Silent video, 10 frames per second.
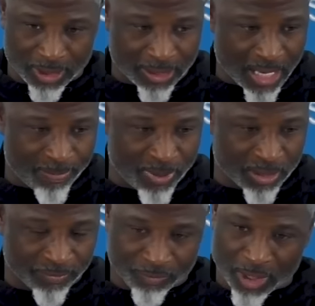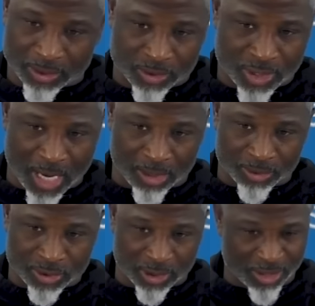and not being afraid to
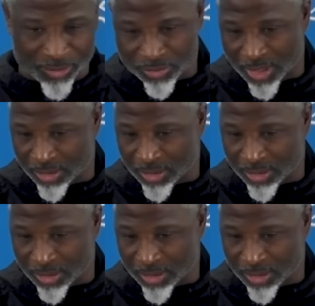challenge and understand,